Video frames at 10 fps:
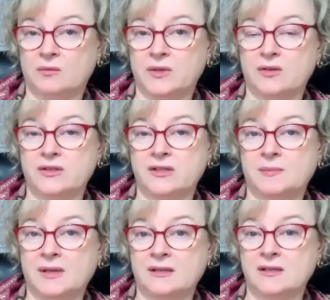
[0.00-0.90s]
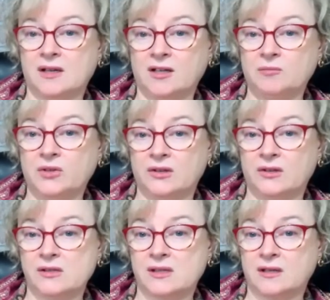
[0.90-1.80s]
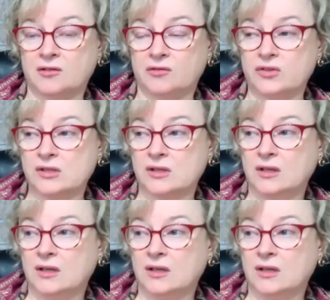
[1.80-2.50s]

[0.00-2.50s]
We got to spend time with ourselves.